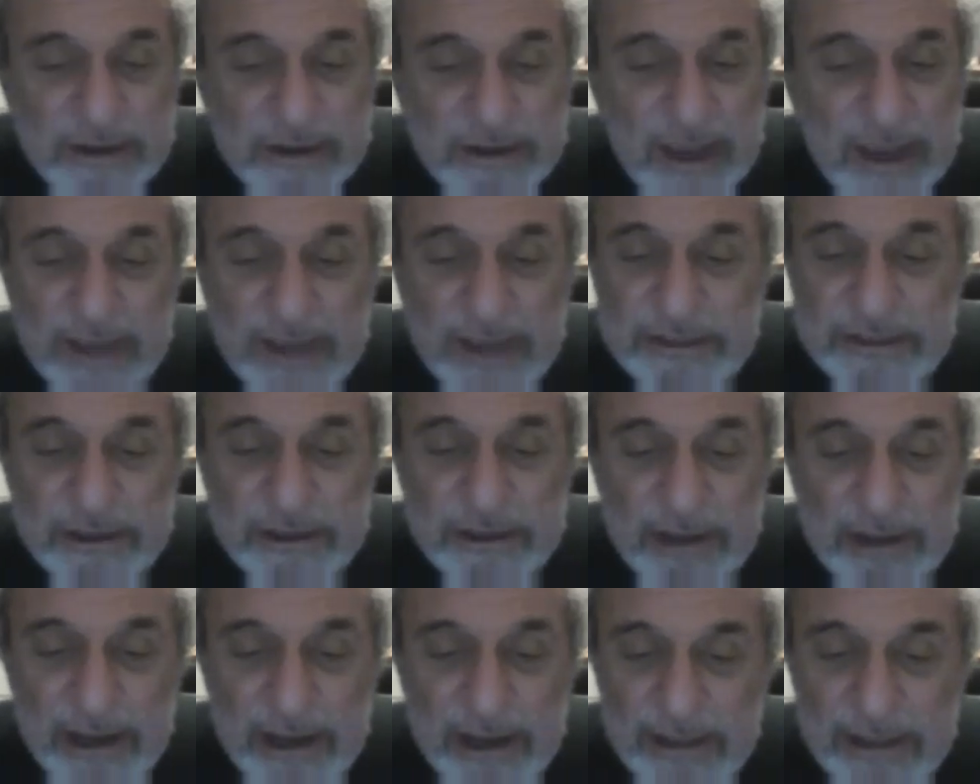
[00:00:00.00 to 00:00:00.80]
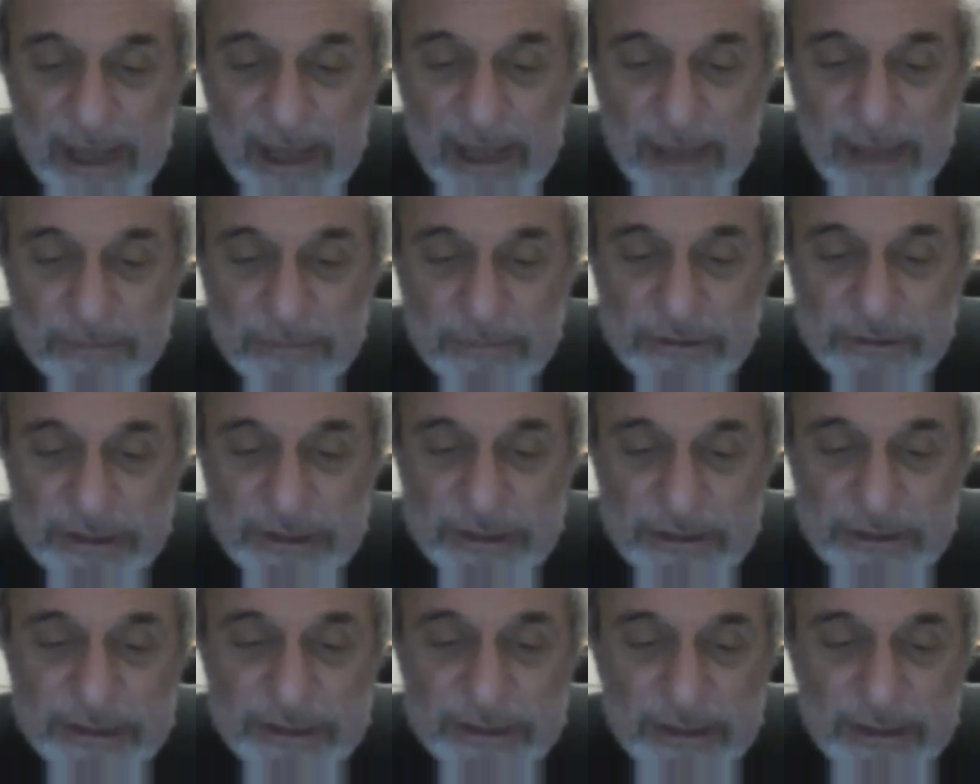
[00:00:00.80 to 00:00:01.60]
I don't know how that happened.
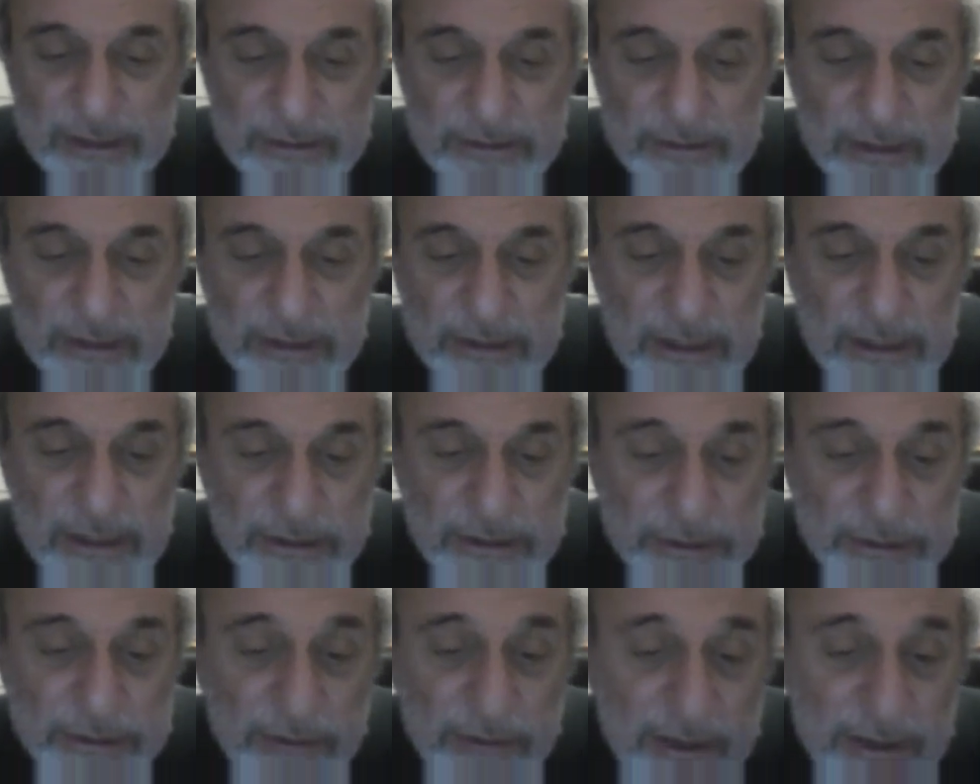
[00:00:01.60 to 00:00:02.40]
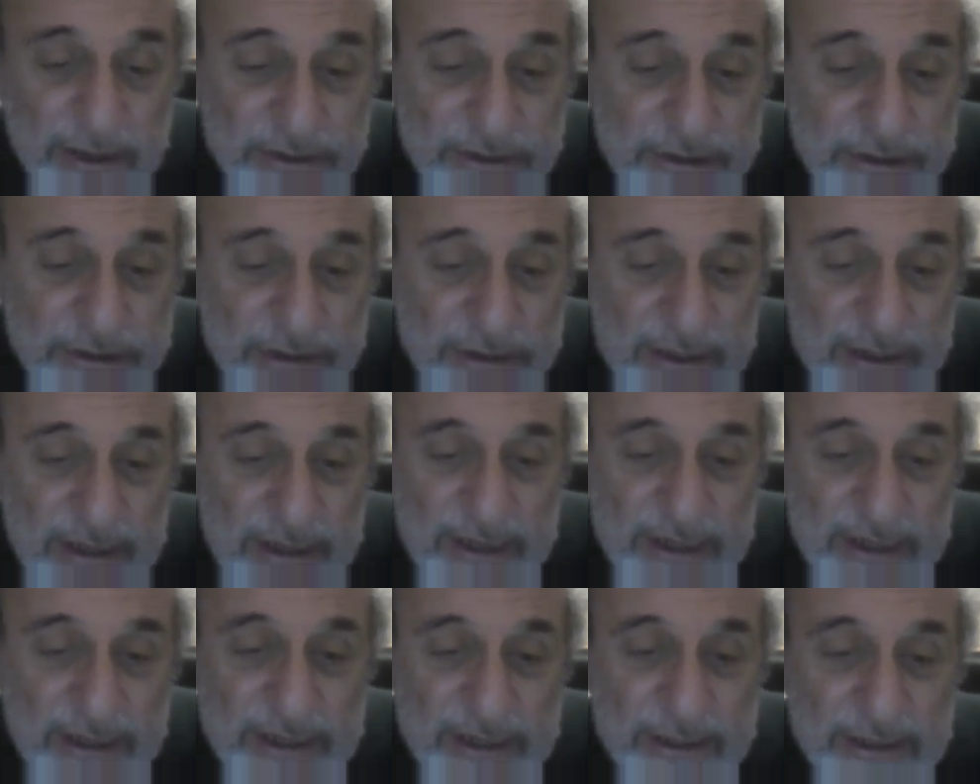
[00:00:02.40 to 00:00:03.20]
So he lost the rights.
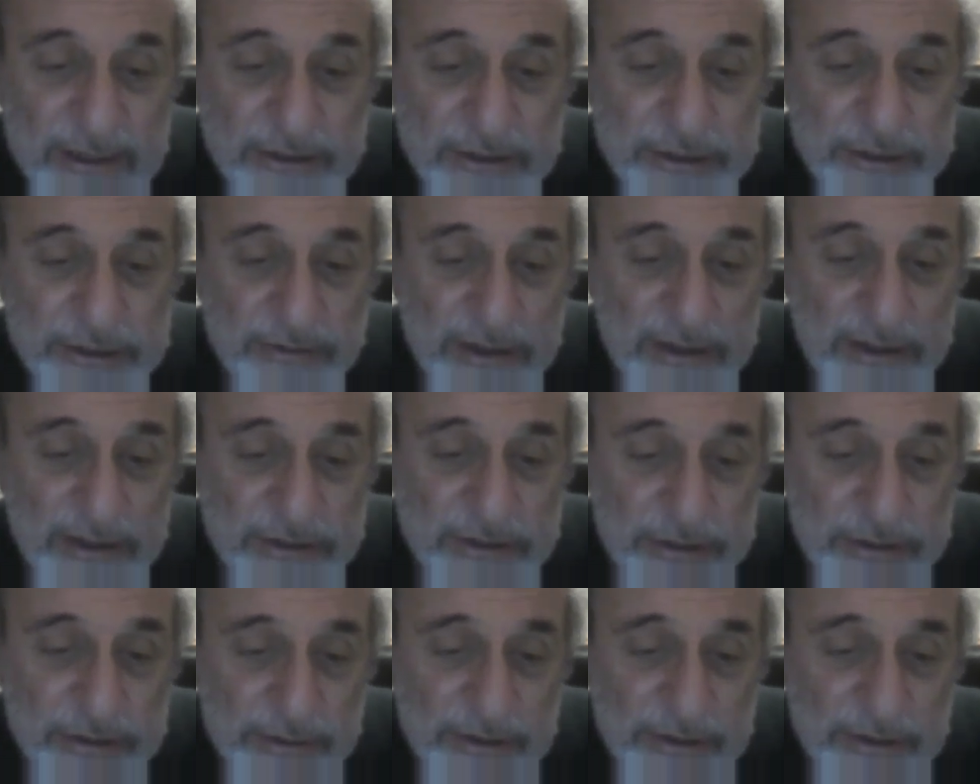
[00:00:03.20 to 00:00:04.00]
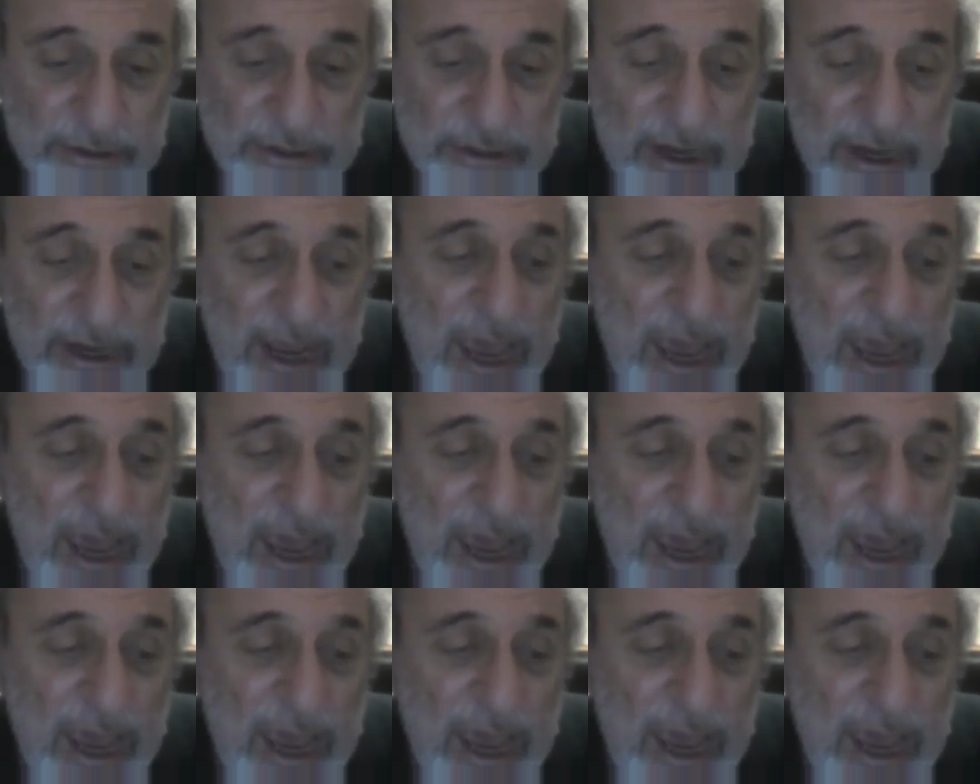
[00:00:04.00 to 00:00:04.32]
He lost the rights to it.